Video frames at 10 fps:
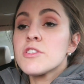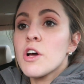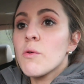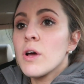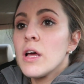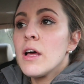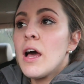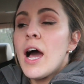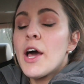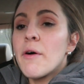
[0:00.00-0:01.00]
So I
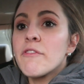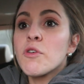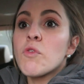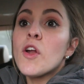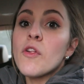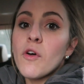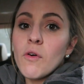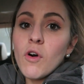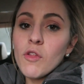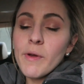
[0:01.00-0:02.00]
don't have to run
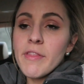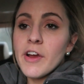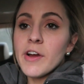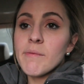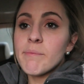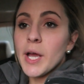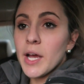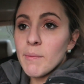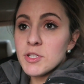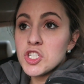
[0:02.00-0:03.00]
all the way there and pick
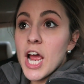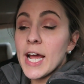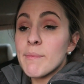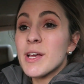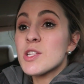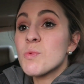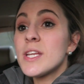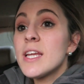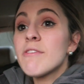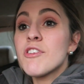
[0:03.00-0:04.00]
up his jacket, because we
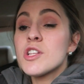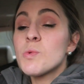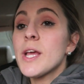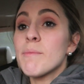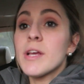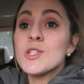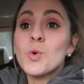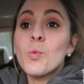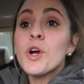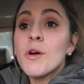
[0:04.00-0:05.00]
need it for this weekend because
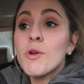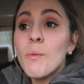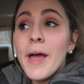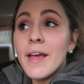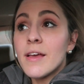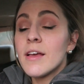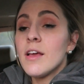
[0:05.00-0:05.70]
we're going away.